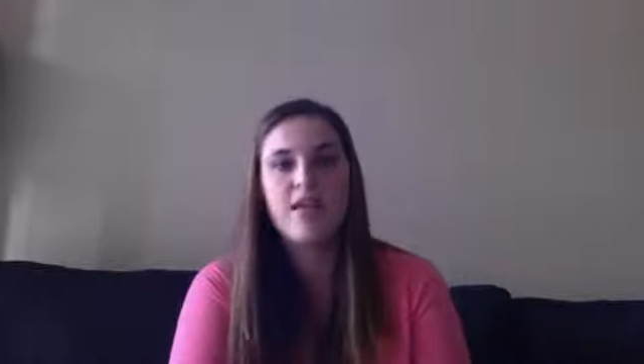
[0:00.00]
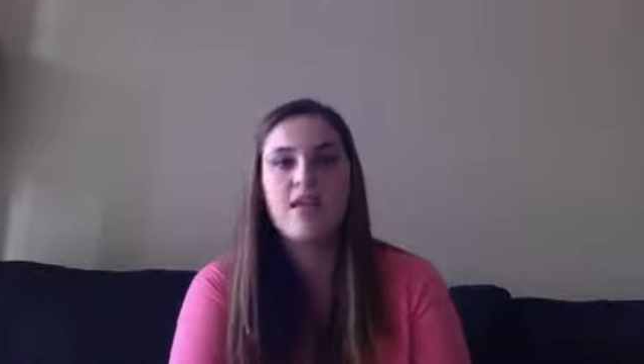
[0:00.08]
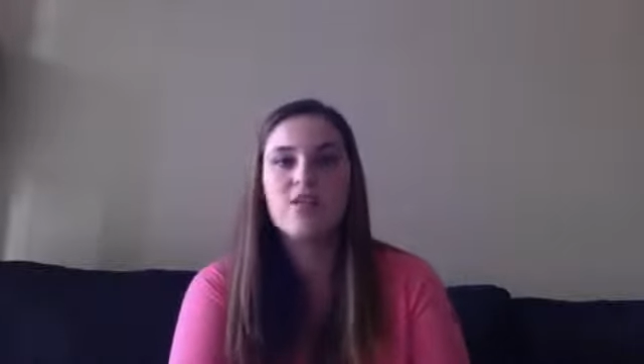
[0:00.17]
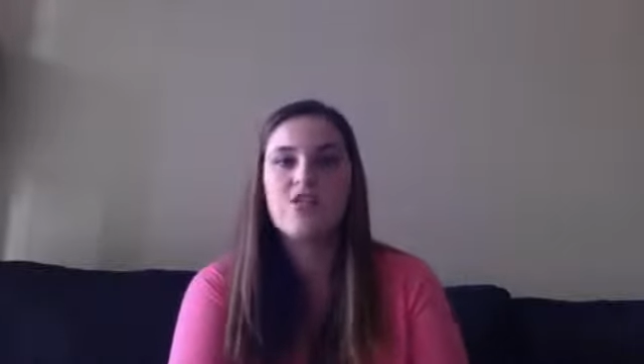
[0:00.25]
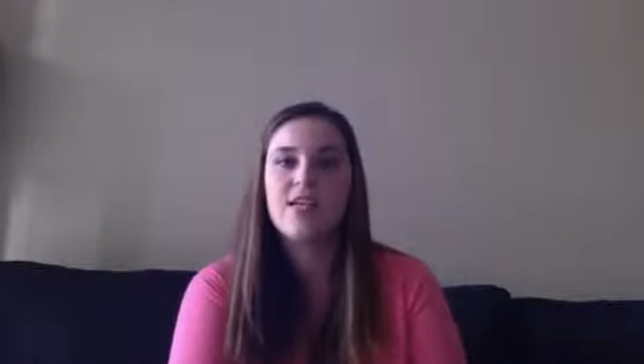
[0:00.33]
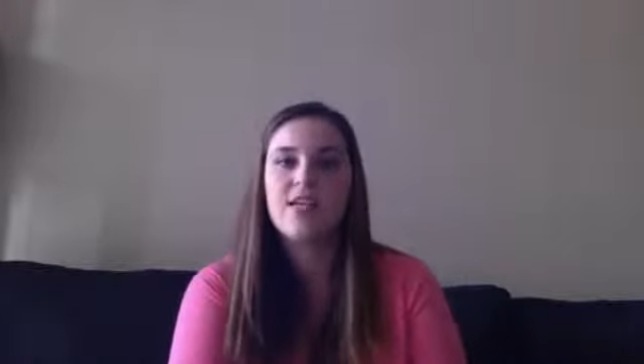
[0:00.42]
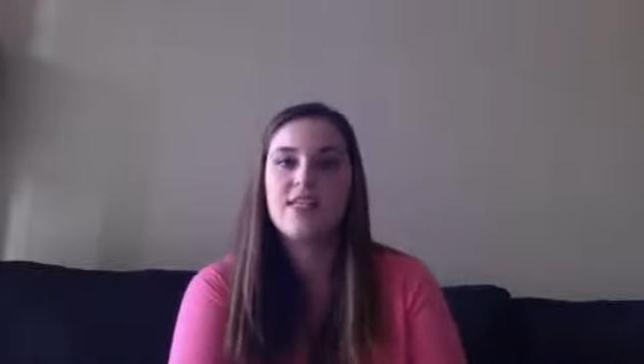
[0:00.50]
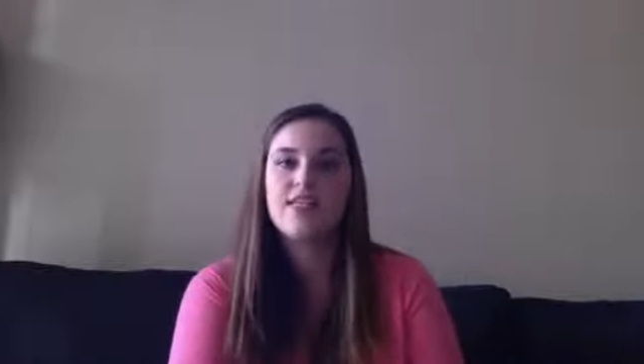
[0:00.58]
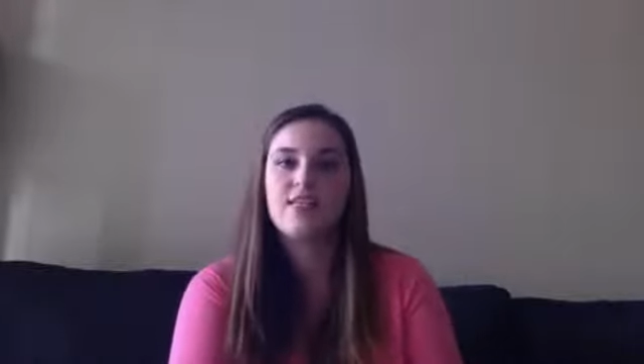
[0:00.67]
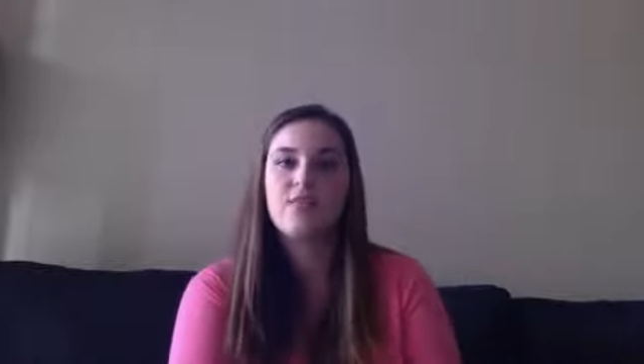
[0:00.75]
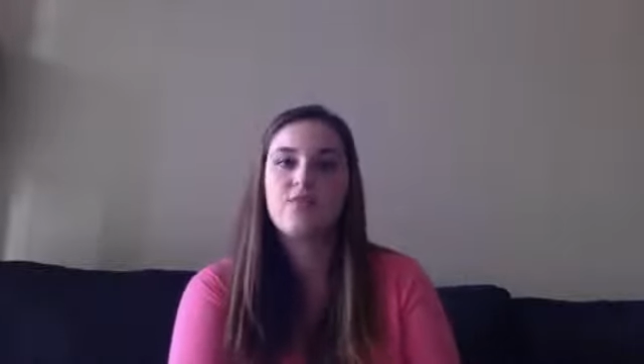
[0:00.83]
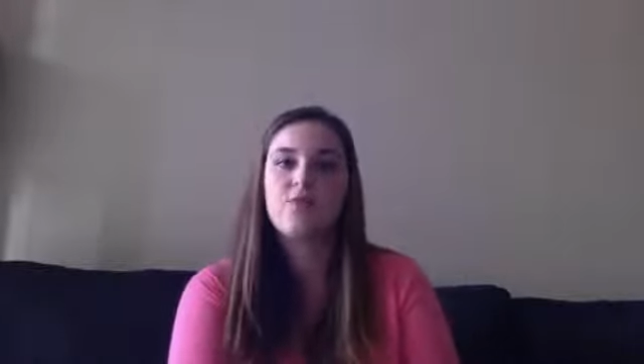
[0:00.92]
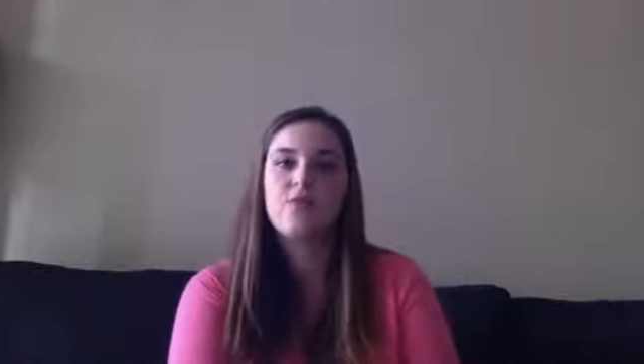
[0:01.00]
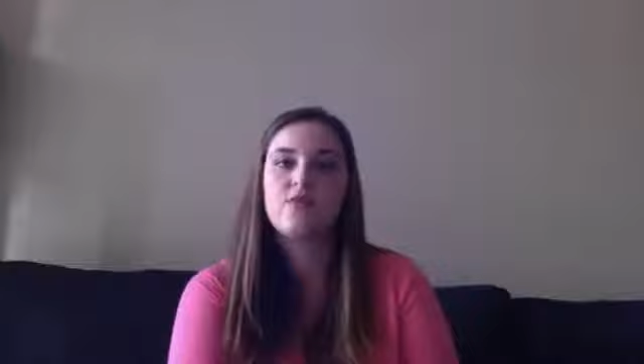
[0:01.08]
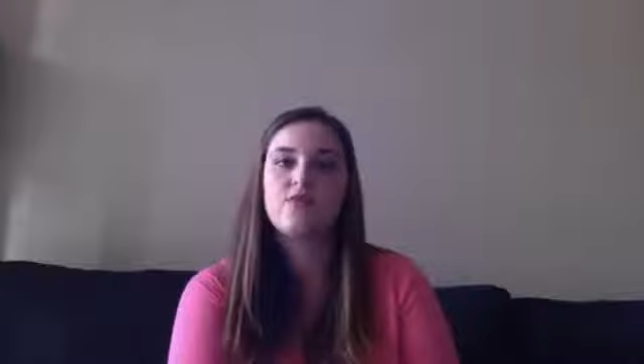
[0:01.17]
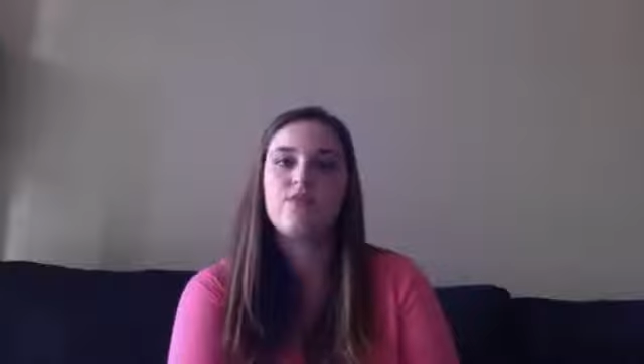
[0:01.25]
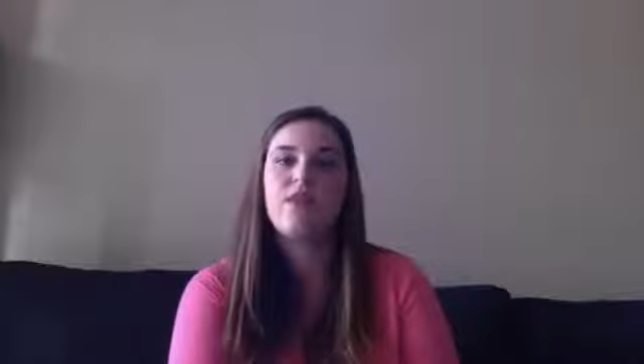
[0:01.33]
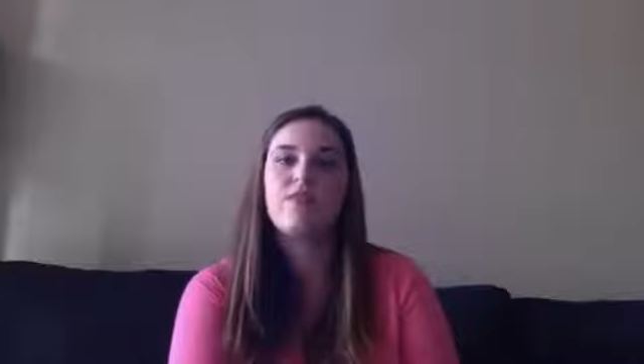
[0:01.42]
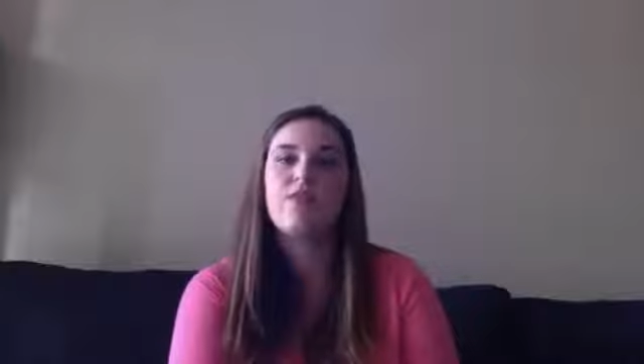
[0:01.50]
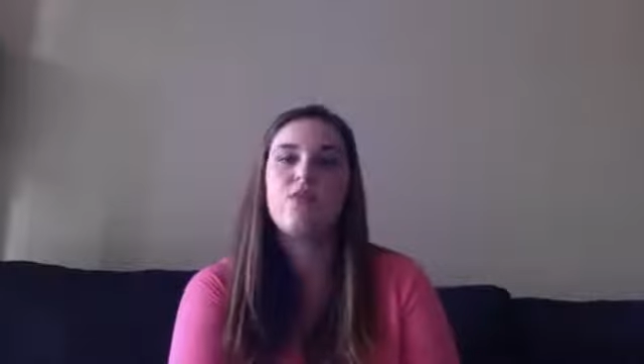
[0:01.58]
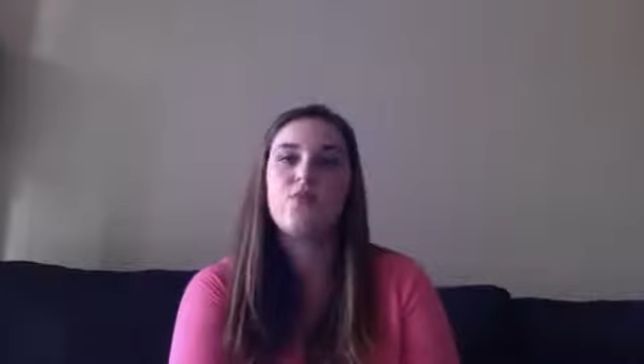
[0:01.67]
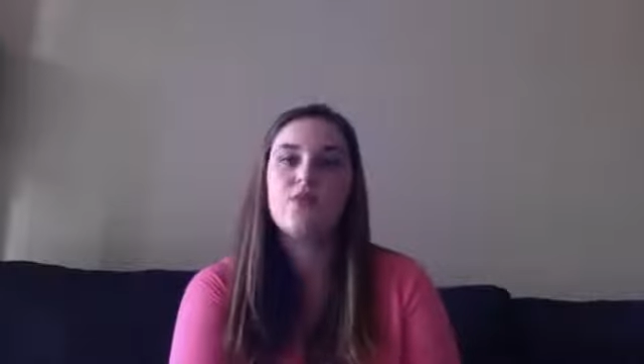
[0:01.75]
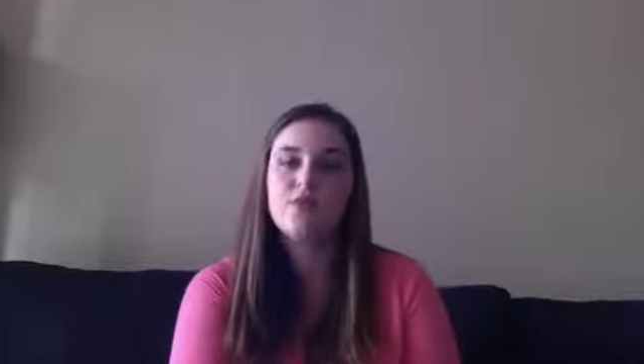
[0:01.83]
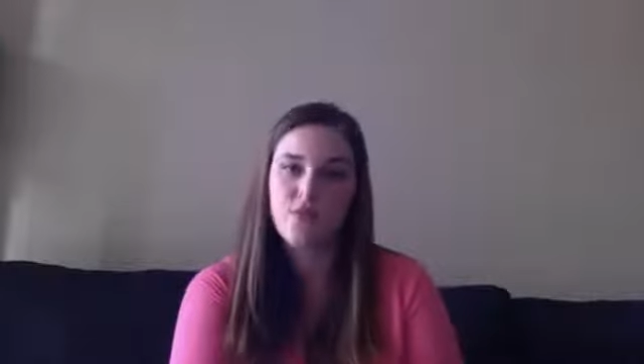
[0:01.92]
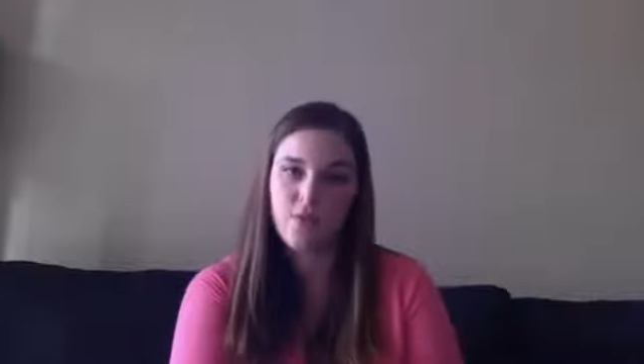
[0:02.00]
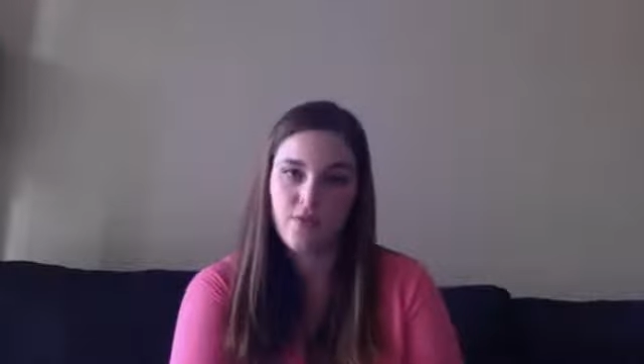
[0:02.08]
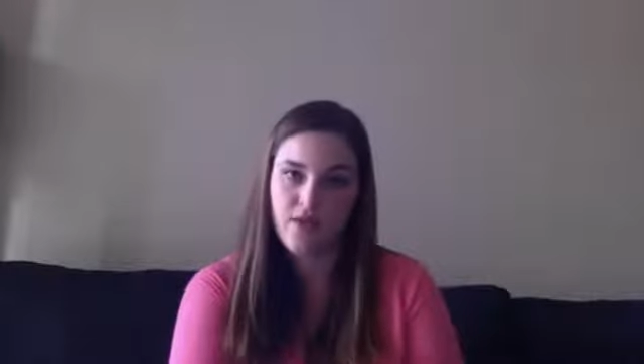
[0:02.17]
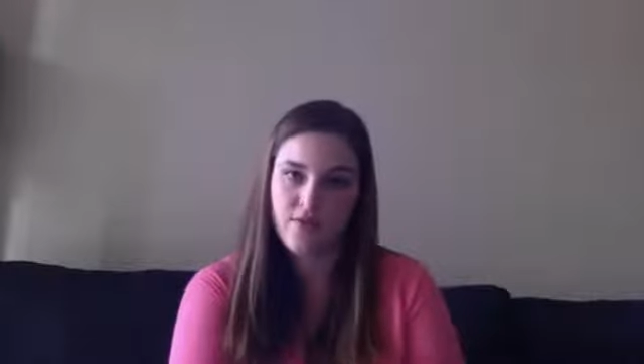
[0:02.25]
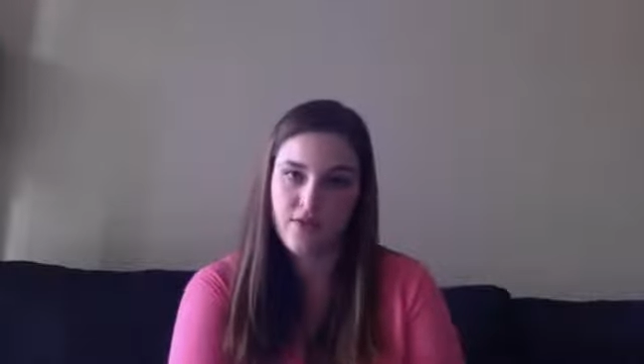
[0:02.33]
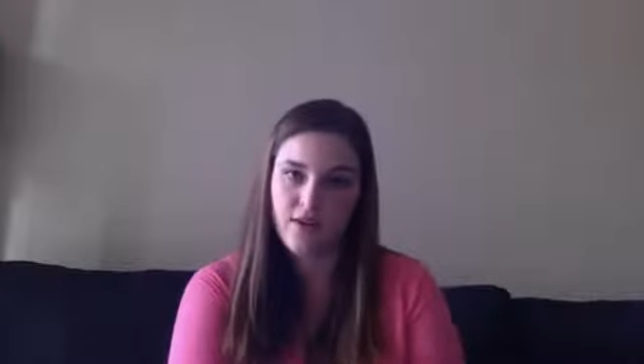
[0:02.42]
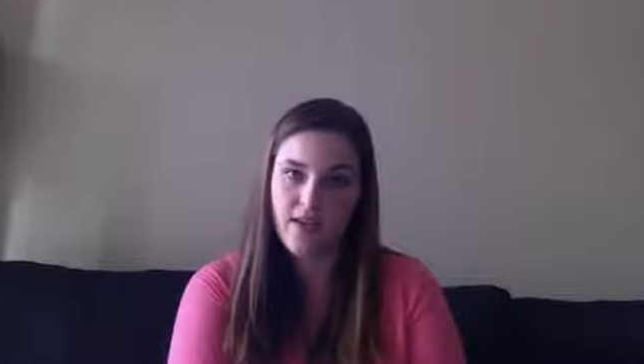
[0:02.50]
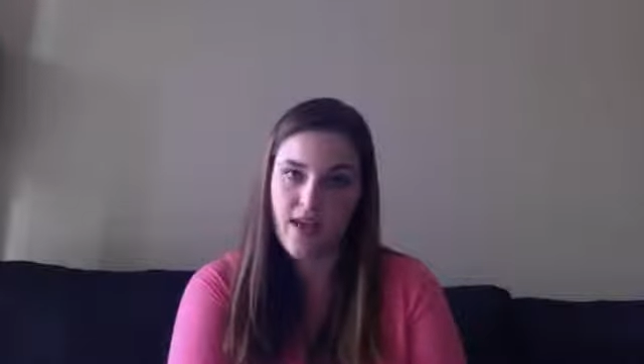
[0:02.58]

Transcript: And she has to train the worst reboot ever,